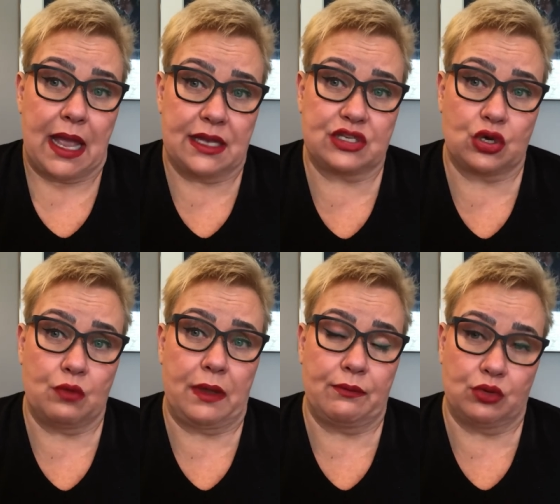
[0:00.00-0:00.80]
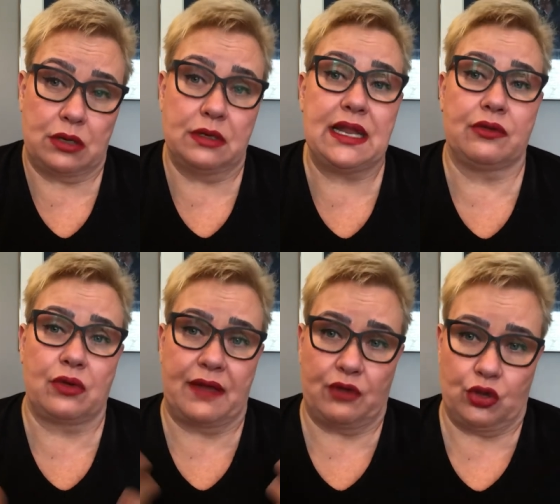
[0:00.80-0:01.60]
And so we would need
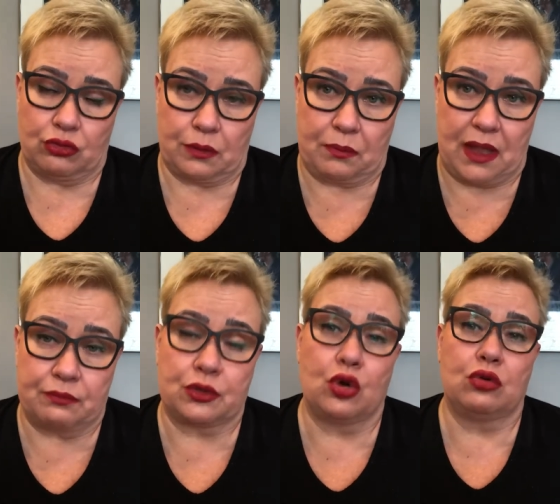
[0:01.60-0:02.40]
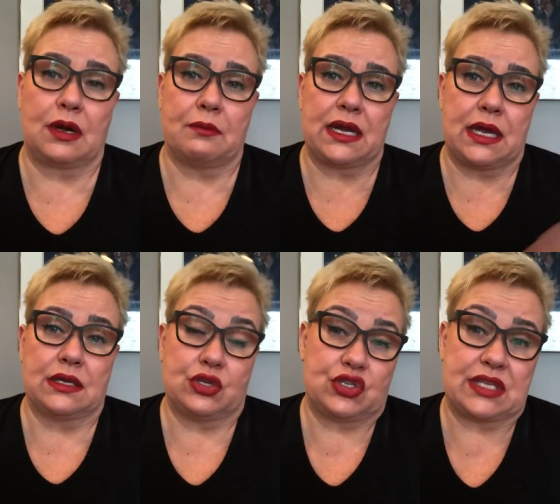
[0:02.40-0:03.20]
to have a European program and
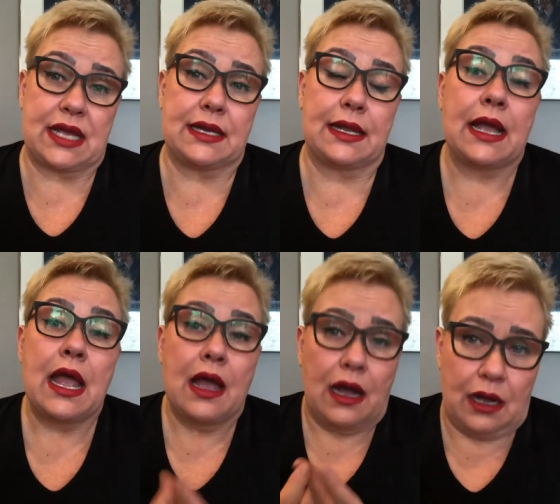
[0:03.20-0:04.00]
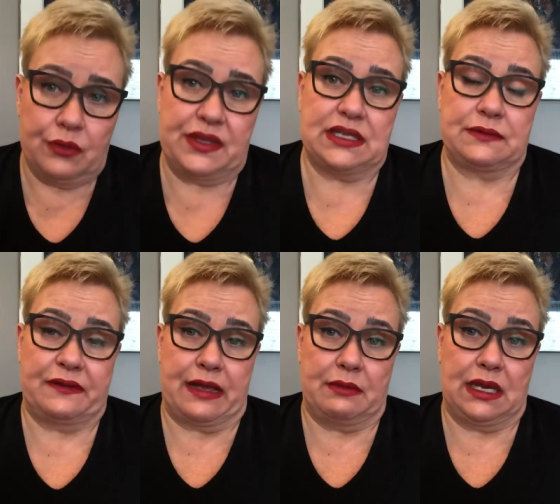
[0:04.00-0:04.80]
understanding how these
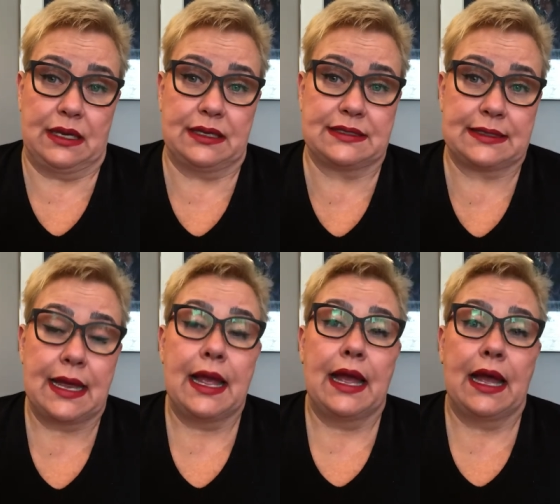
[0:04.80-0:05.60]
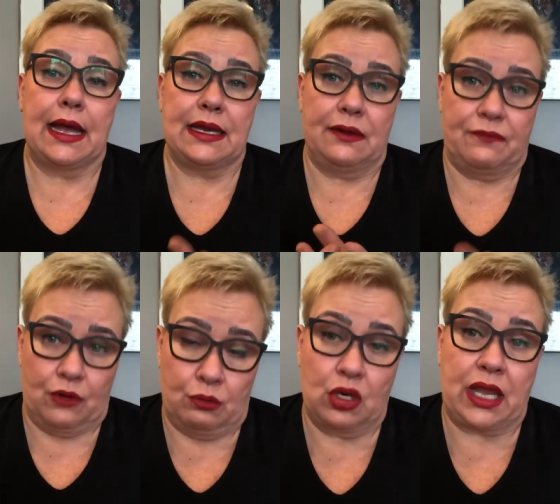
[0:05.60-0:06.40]
families and
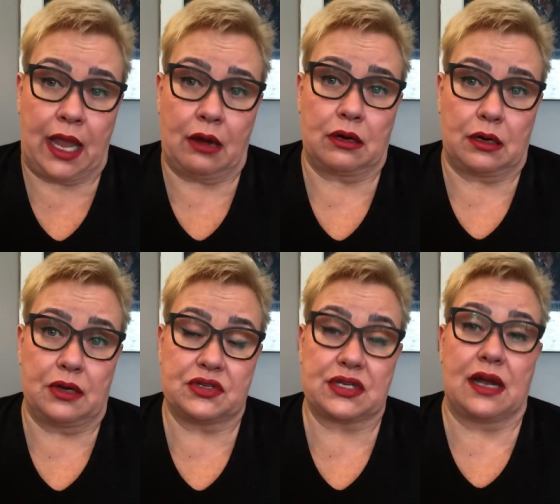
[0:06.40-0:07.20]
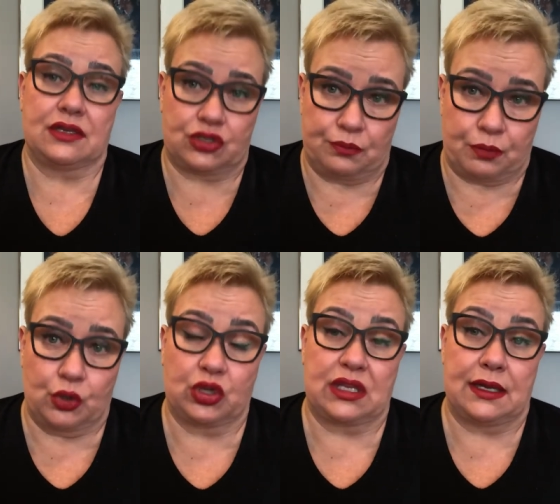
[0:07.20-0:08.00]
informal carers are
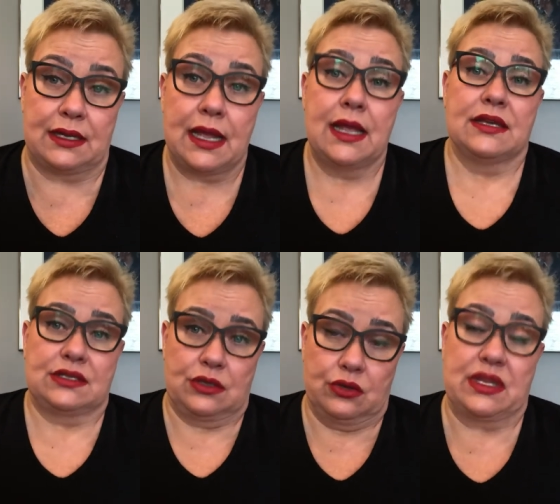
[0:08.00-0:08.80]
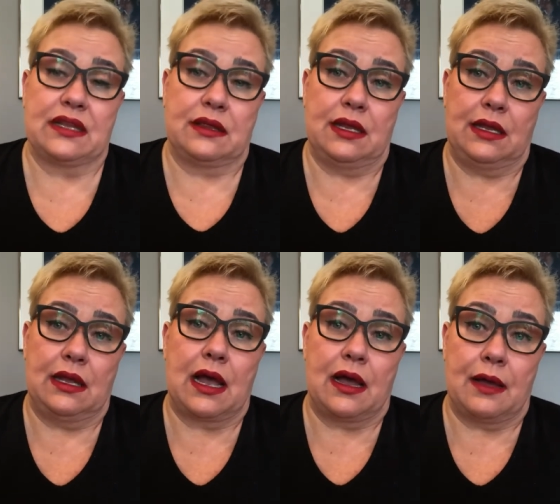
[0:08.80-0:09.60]
supported so that
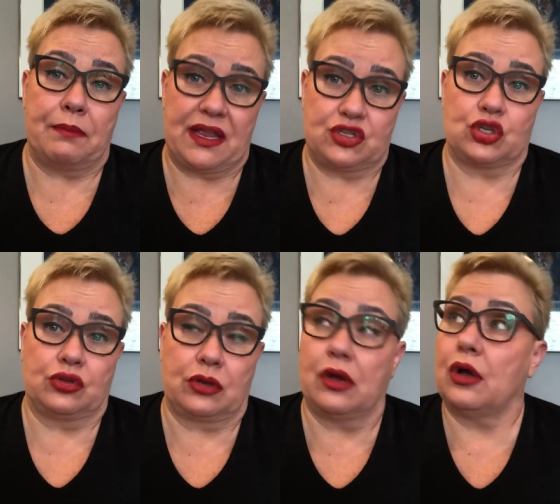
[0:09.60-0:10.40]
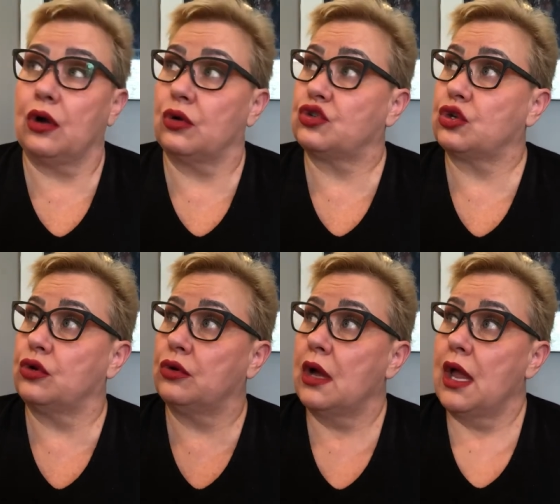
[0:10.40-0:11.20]
the patient
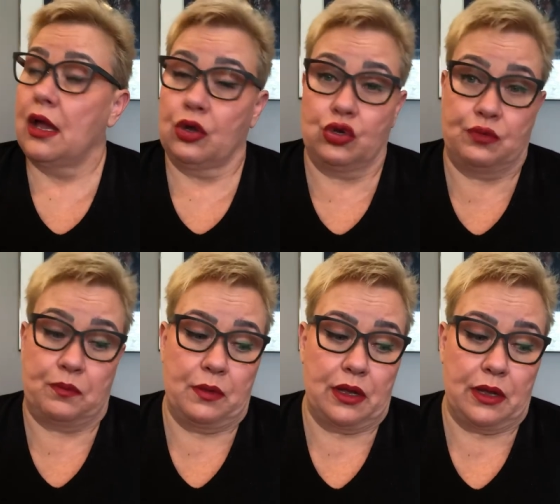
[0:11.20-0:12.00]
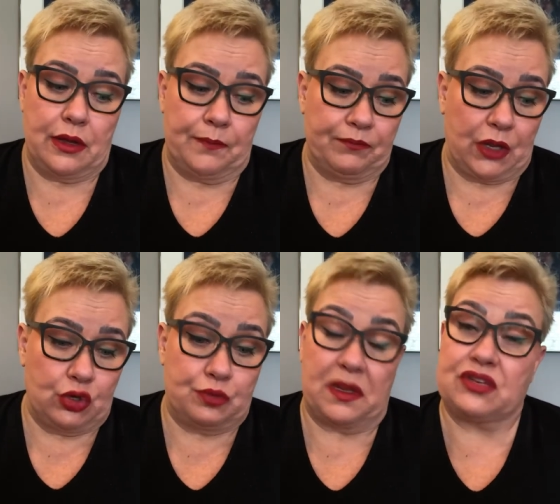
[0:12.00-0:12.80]
also
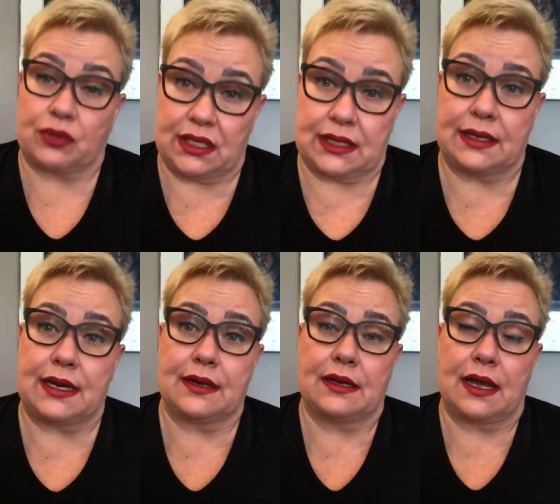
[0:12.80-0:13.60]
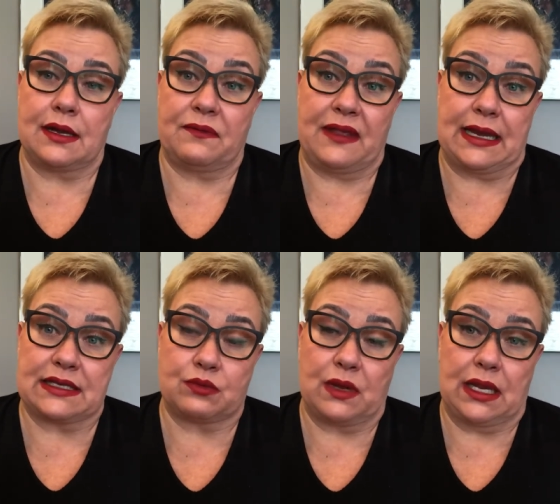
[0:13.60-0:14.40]
could be treated and feel
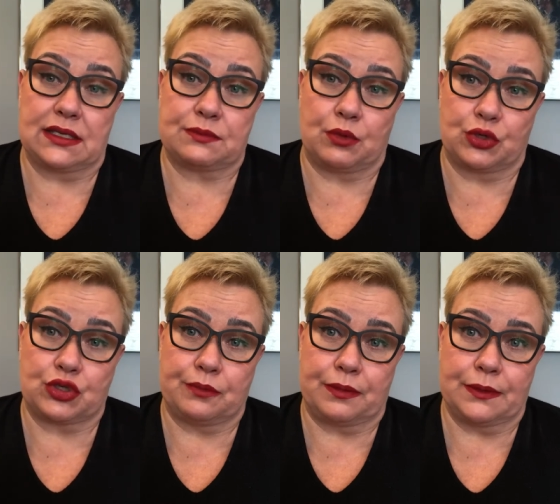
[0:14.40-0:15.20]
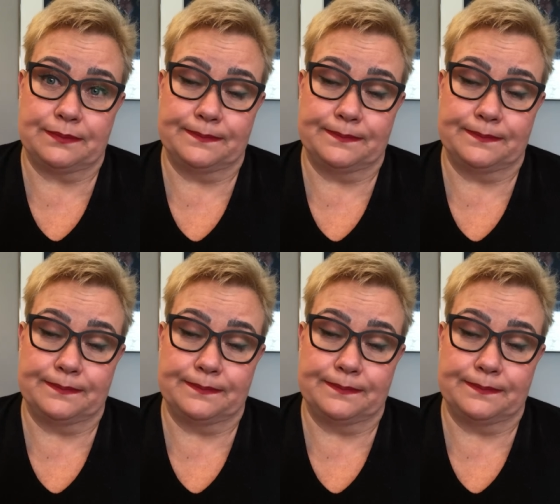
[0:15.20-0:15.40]
as well as possible.